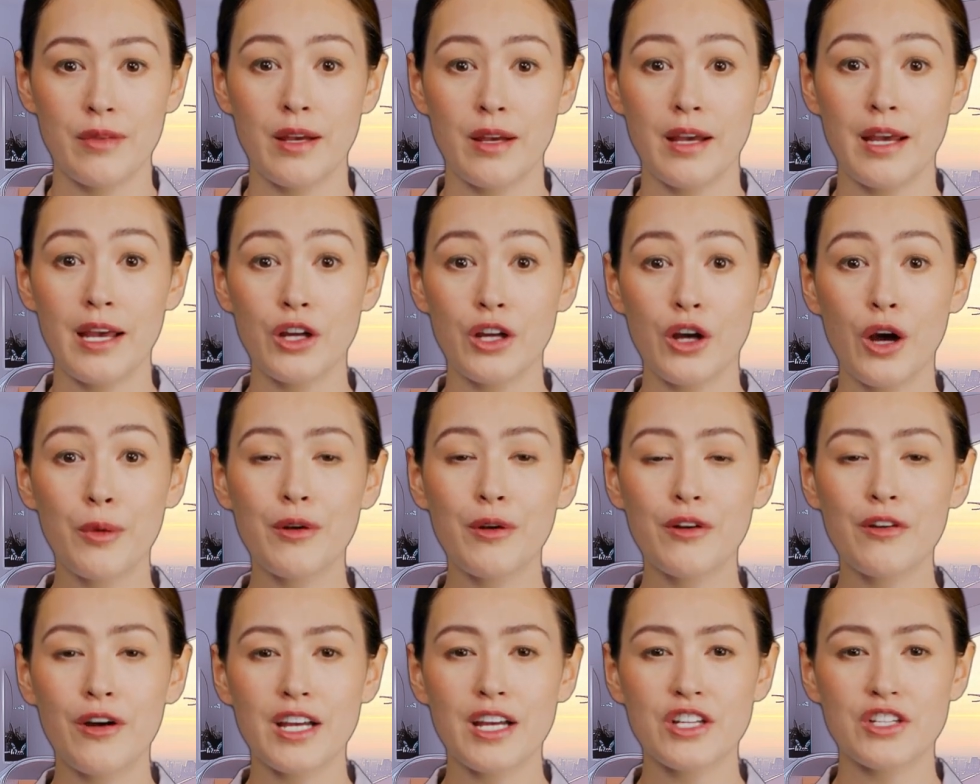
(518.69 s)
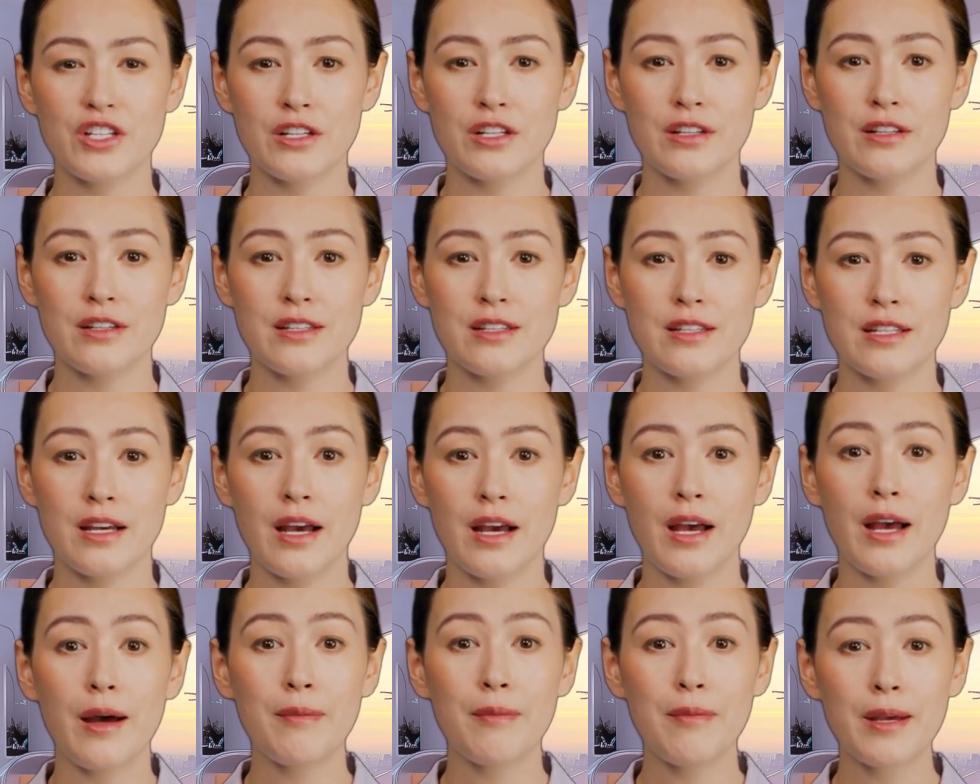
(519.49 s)
In operations,
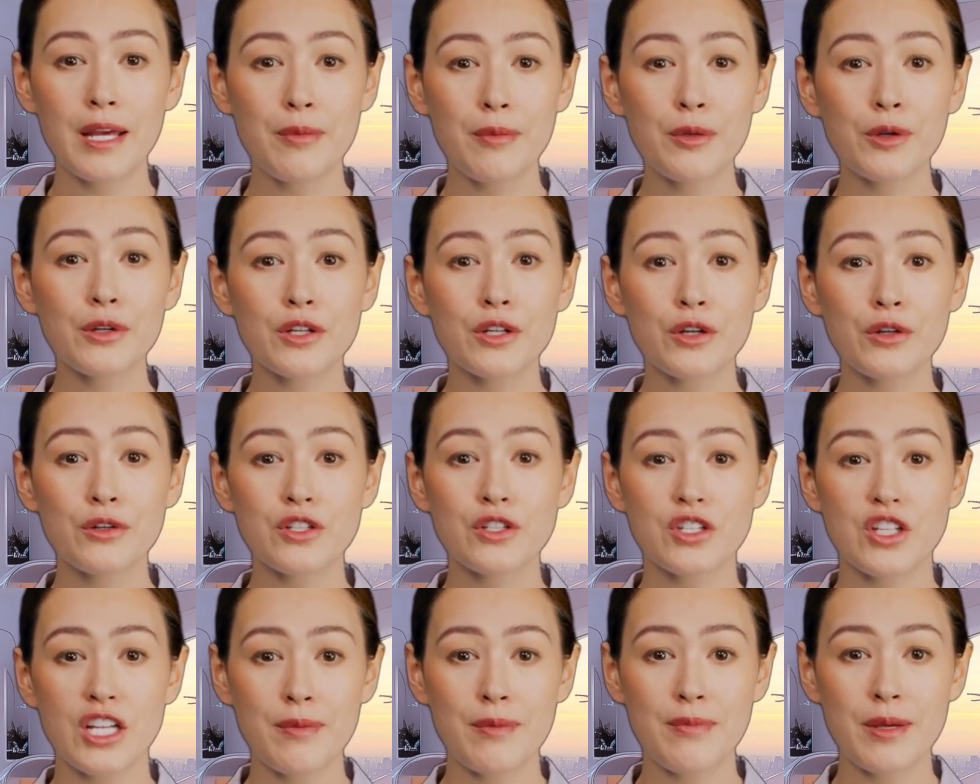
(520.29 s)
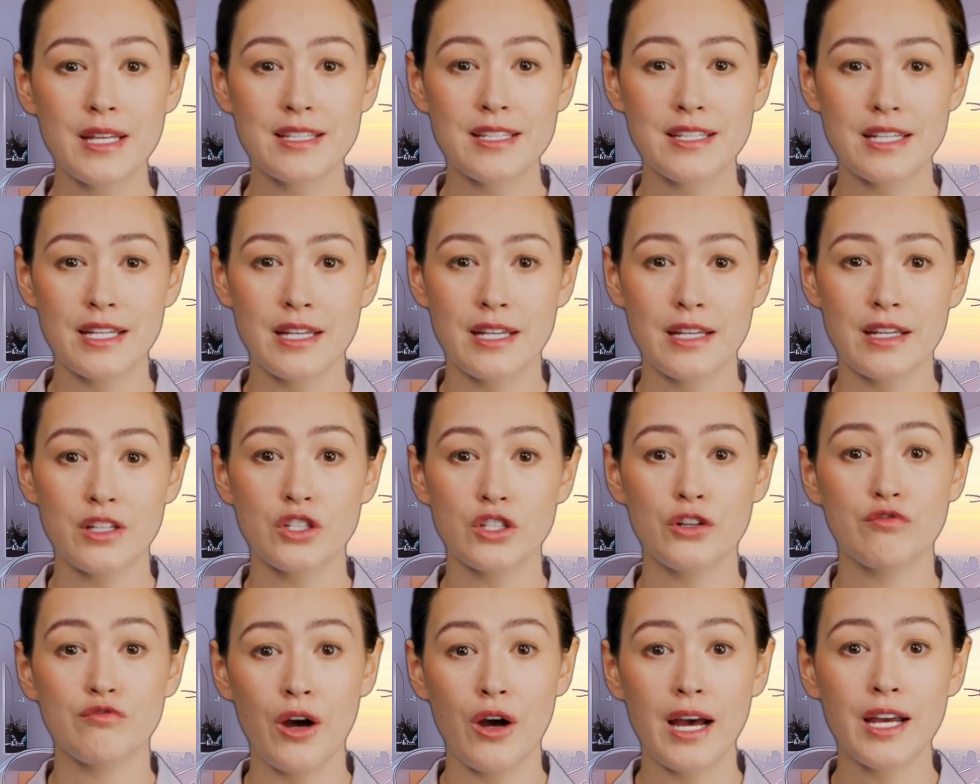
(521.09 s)
people use GPT to
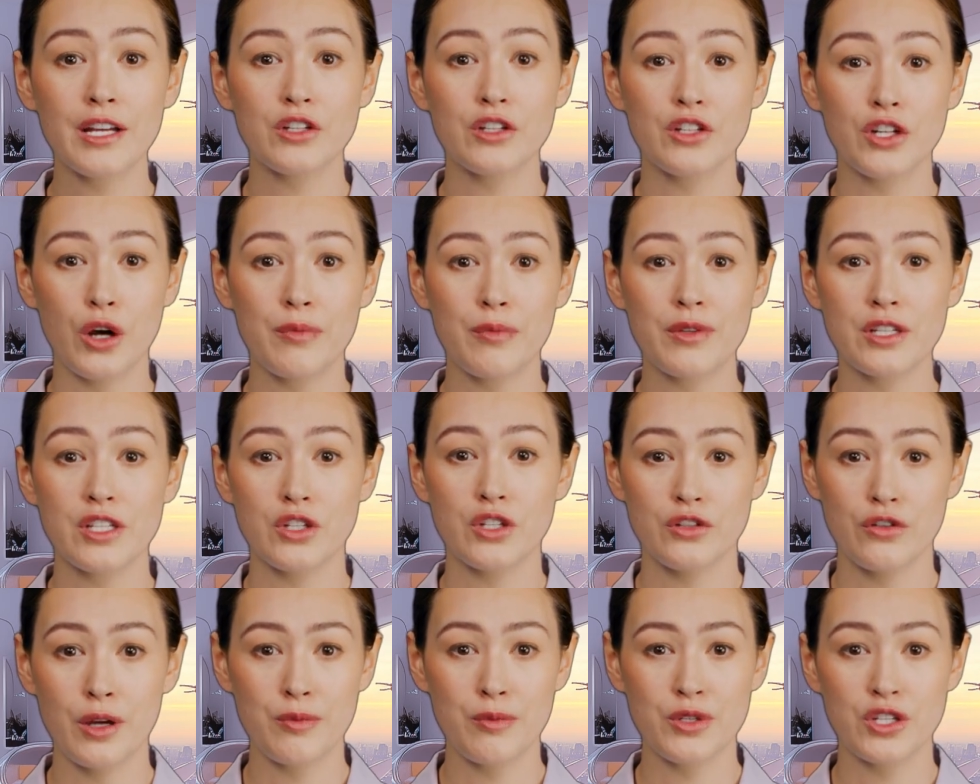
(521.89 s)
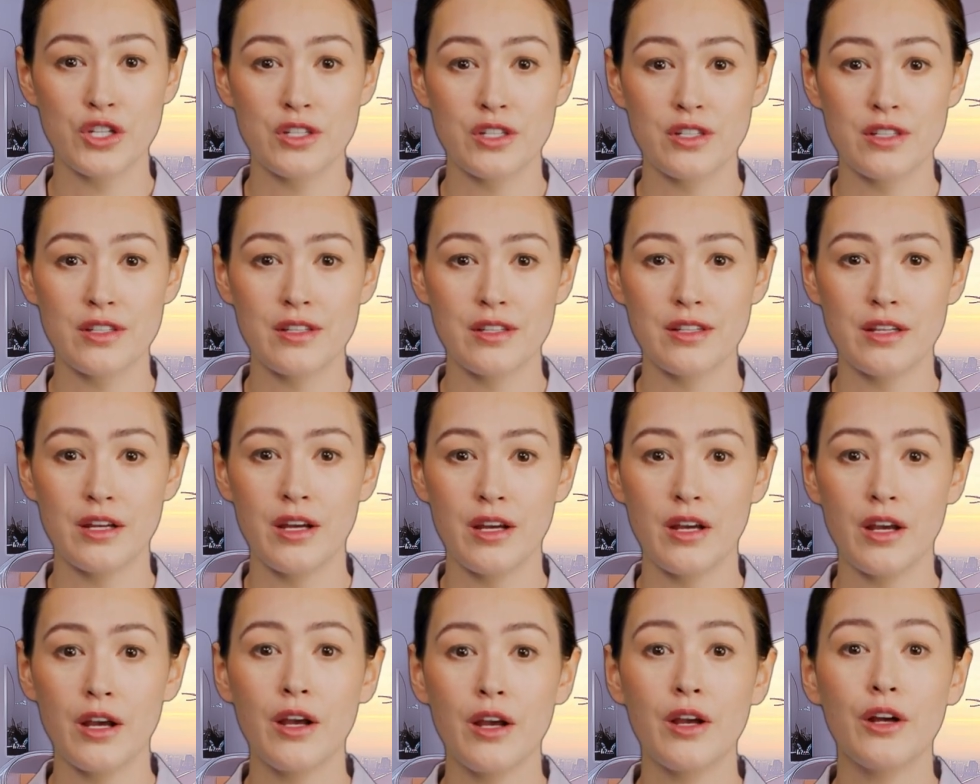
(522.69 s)
write job descriptions,
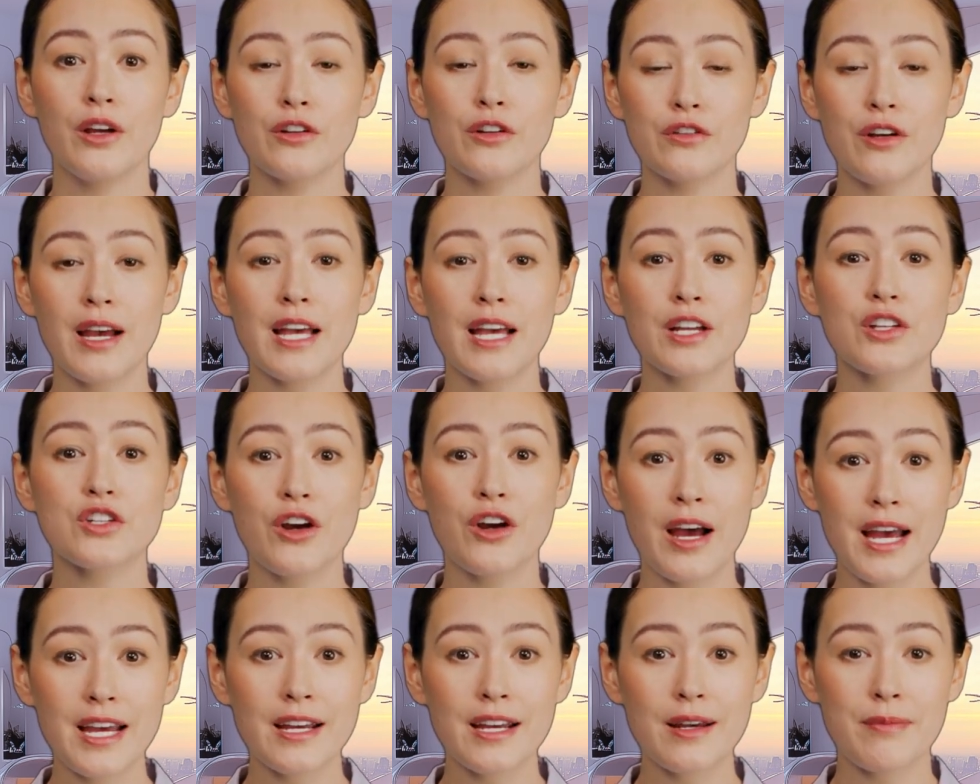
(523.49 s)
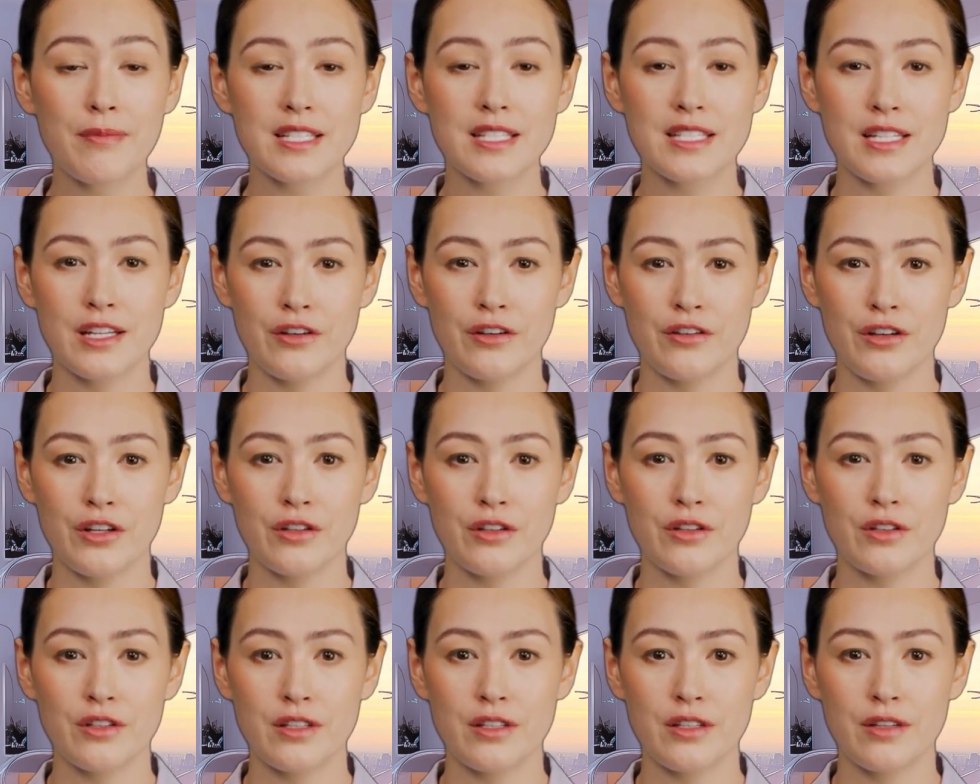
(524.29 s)
create training
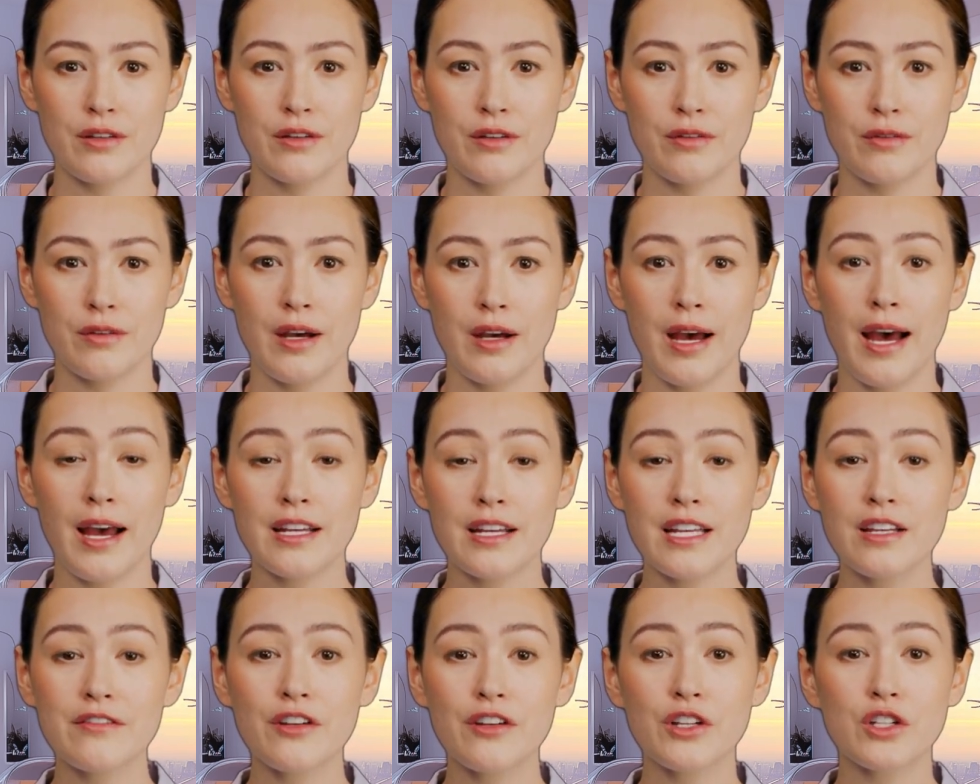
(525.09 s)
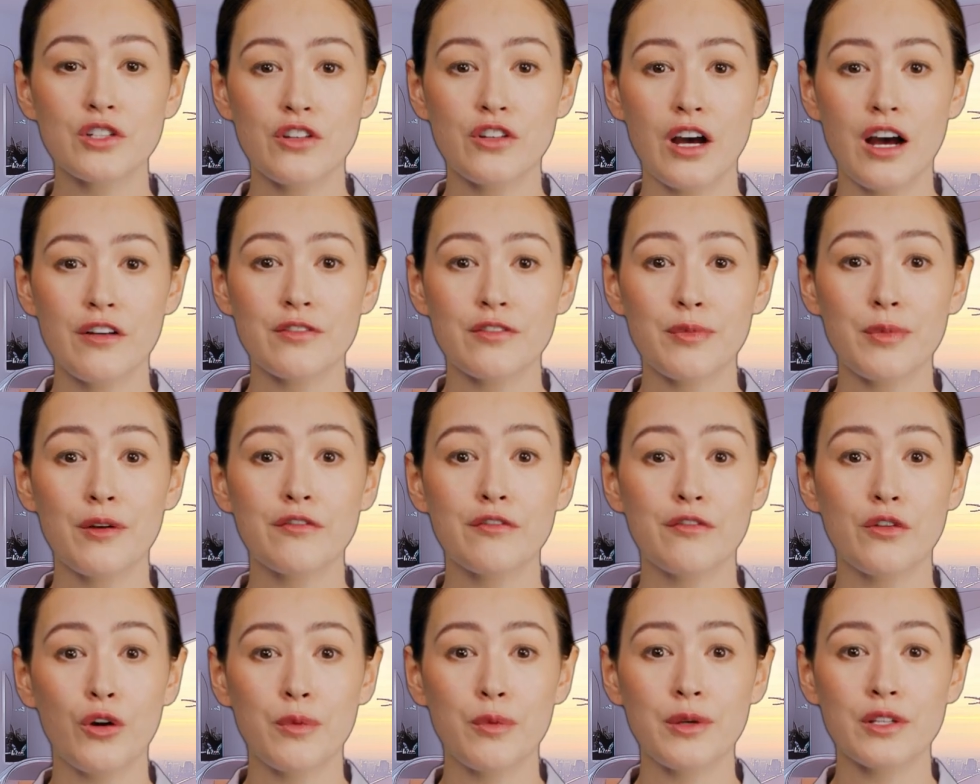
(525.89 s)
materials, and even draft
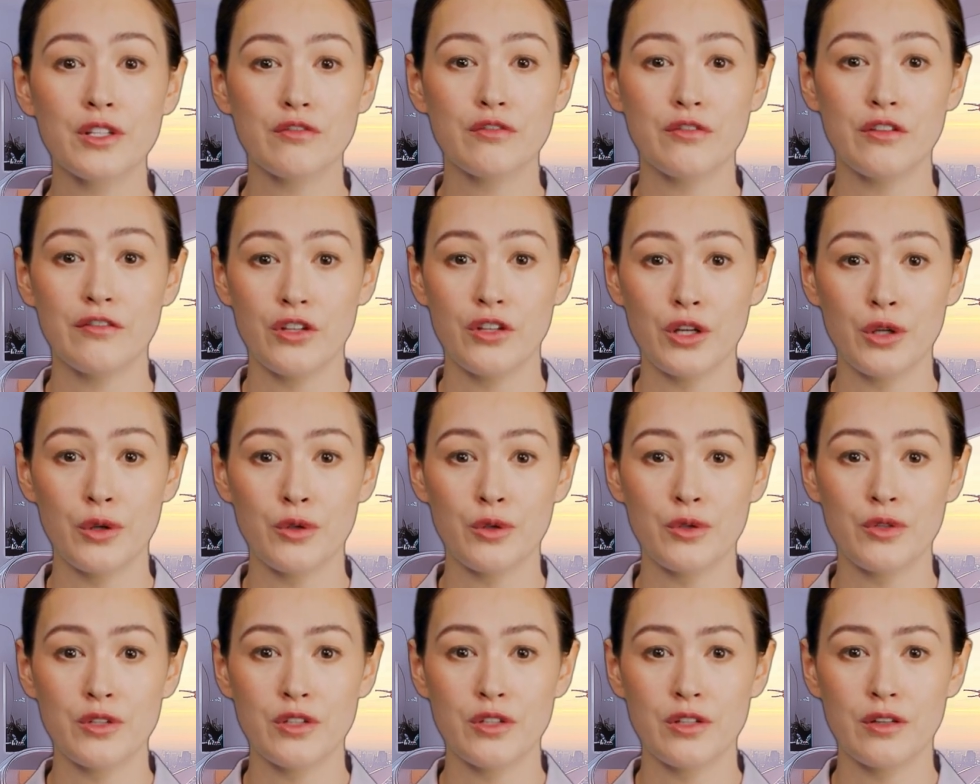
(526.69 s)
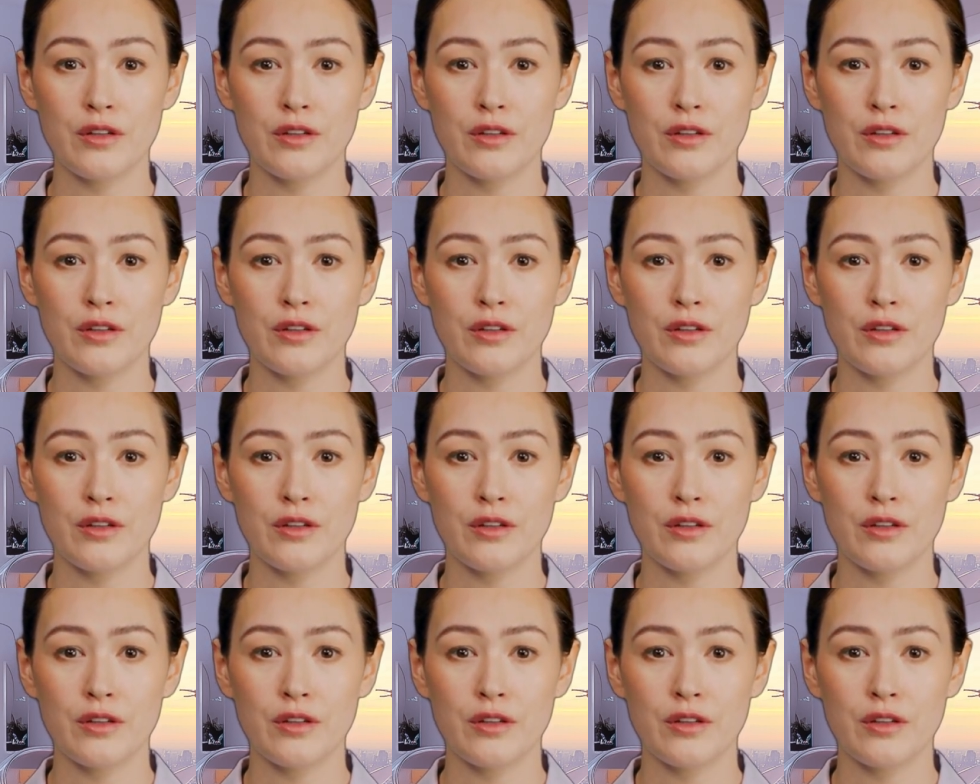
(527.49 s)
performance reviews.